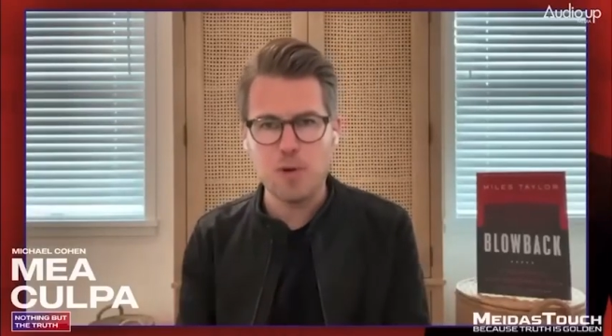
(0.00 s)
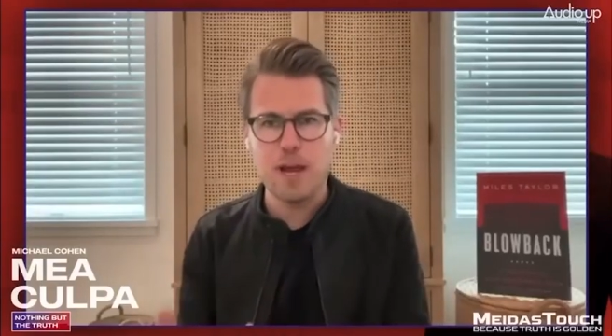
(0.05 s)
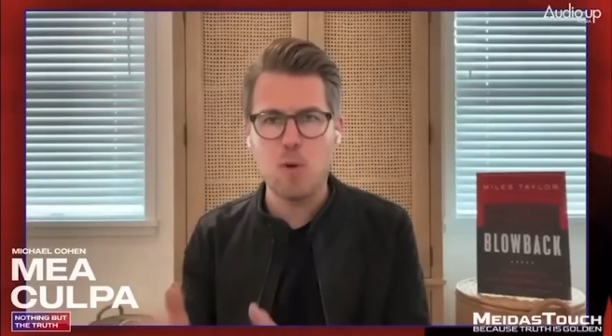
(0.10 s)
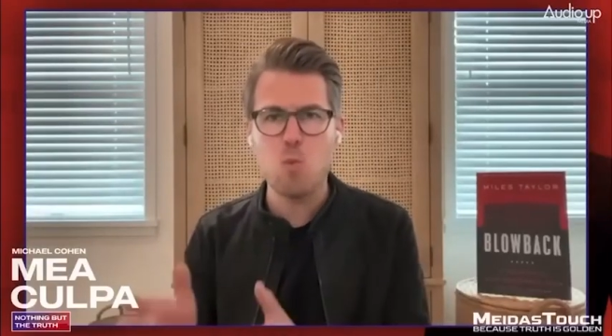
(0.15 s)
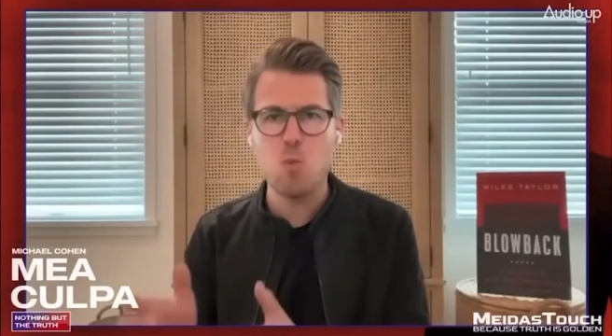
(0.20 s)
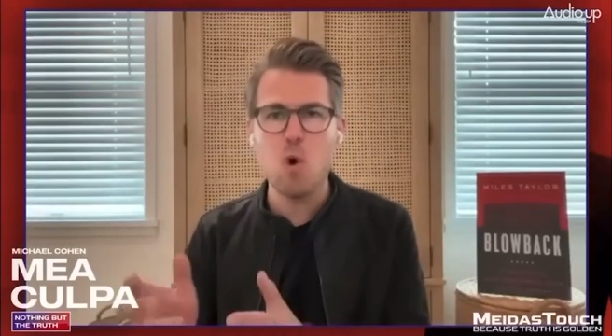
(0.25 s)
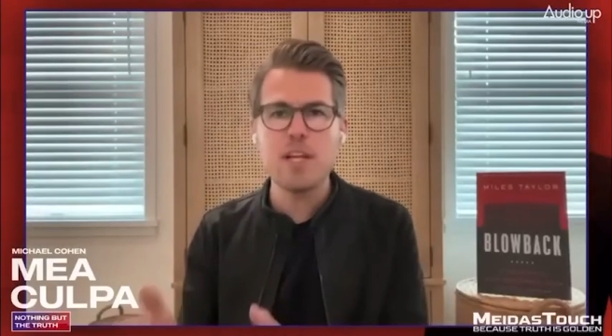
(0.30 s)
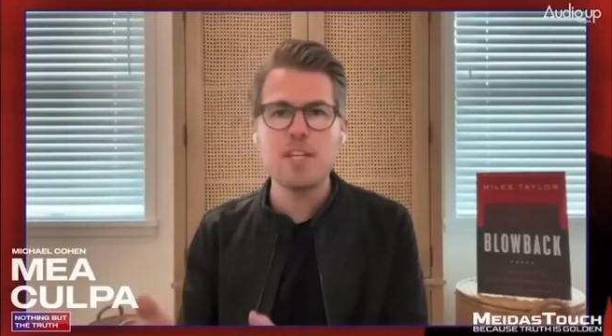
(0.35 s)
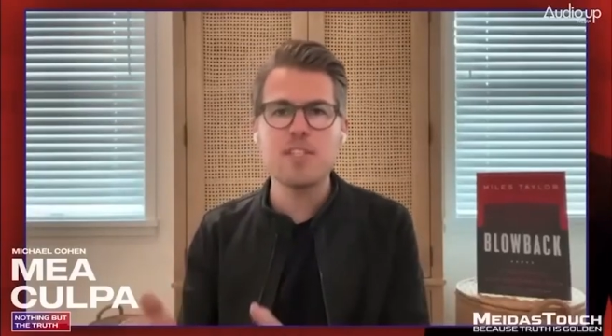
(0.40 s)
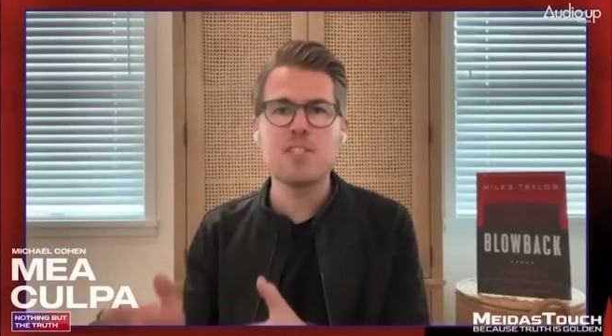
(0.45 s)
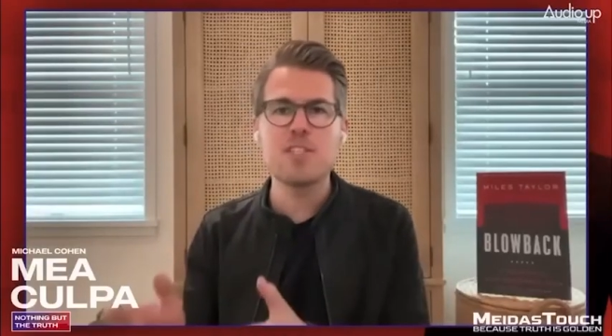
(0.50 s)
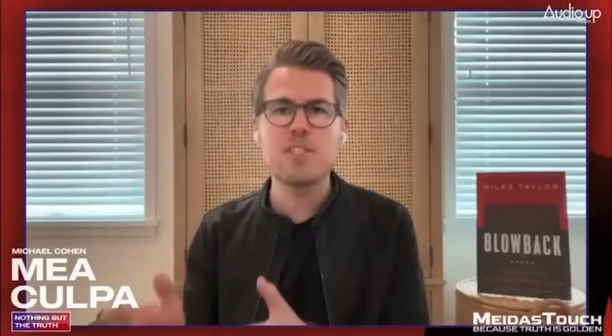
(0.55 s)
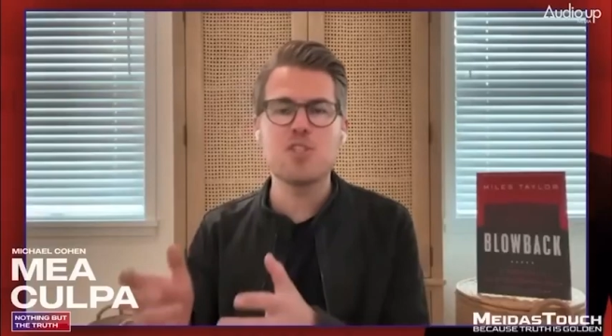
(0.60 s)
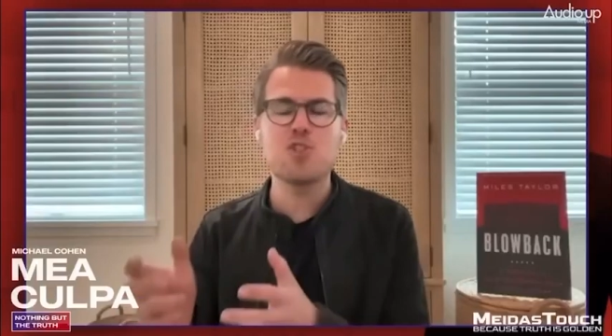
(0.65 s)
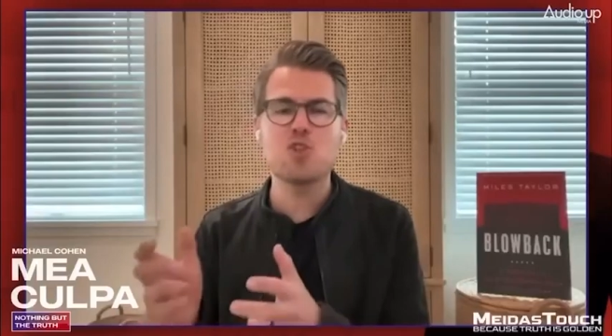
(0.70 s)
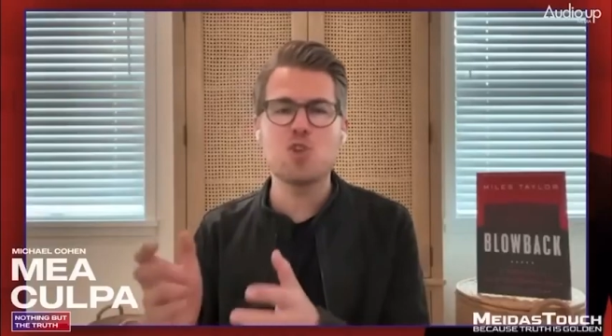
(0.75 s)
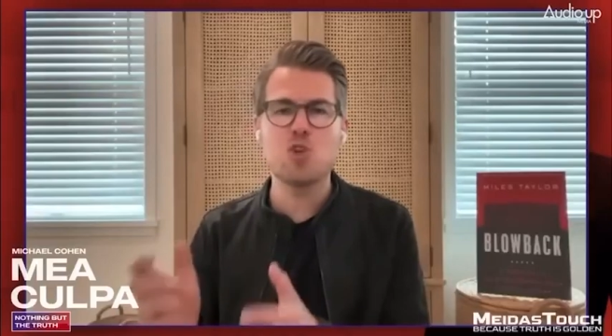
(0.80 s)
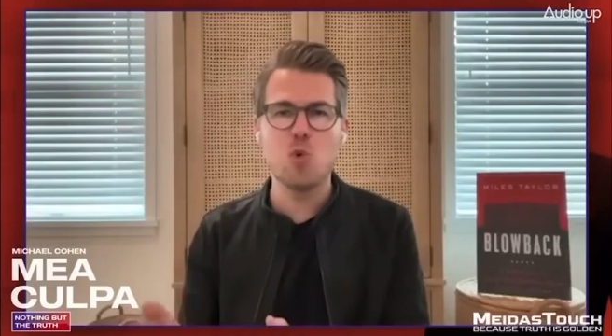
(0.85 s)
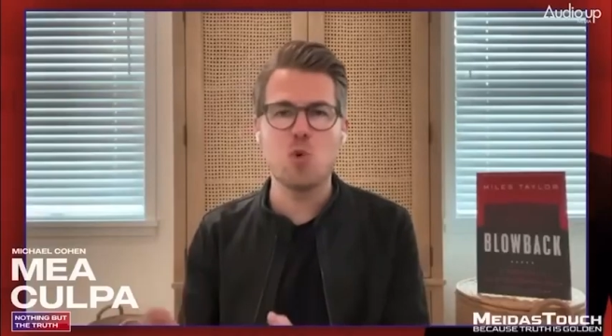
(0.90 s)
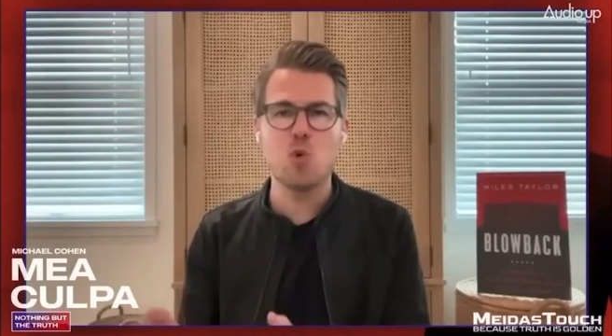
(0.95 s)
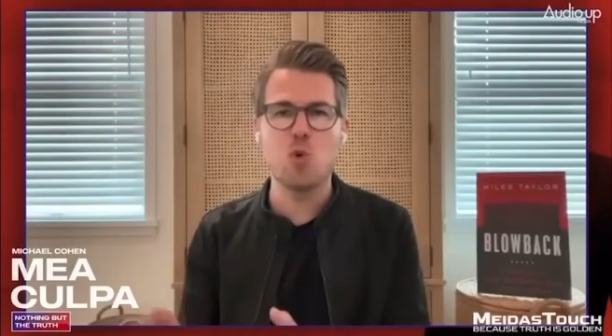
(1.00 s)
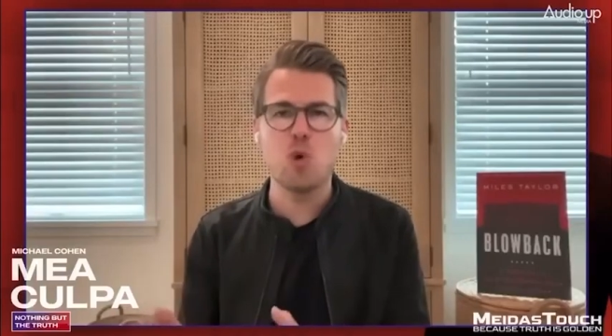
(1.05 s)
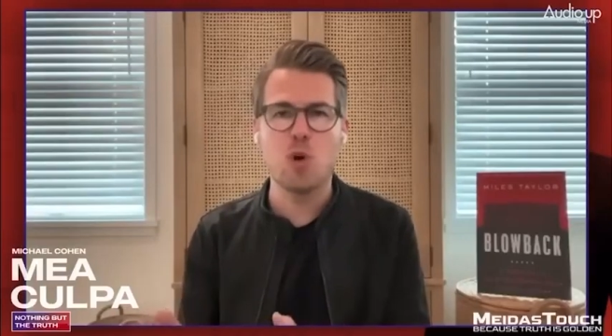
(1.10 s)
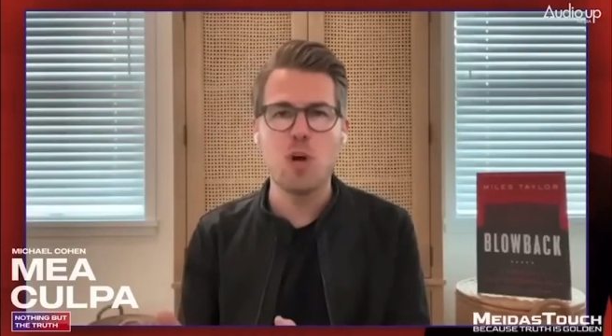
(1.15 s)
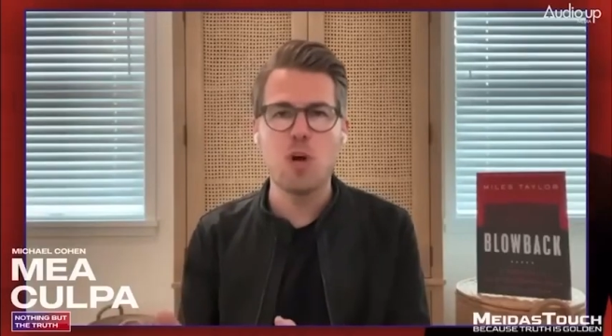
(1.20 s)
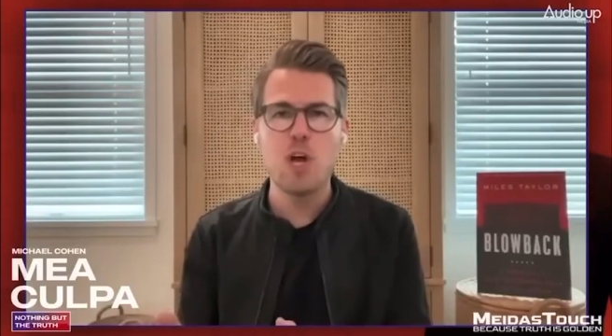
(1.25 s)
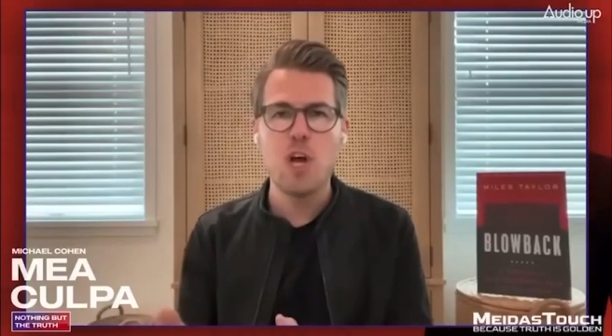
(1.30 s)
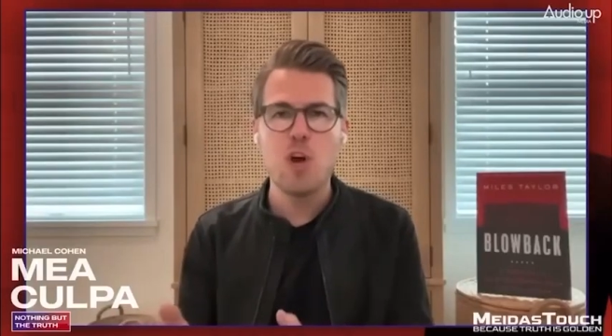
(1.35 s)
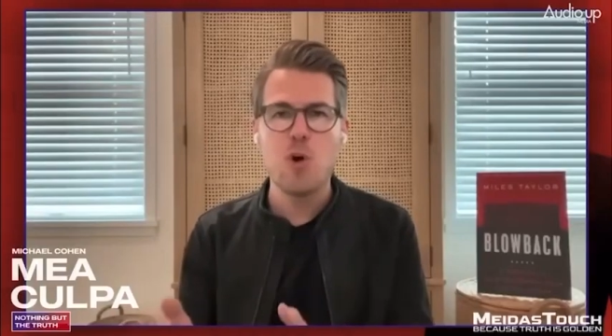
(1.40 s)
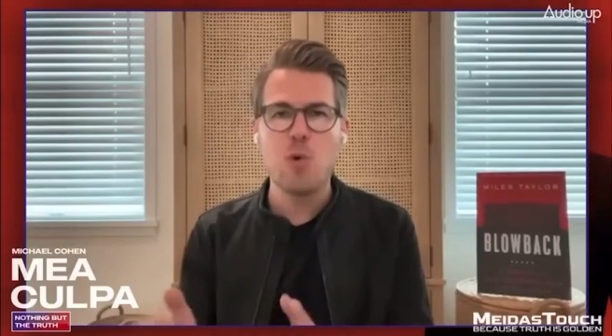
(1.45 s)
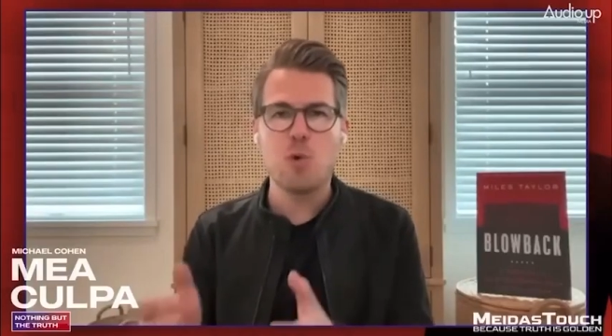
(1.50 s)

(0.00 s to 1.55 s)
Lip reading: Now, what is this tool?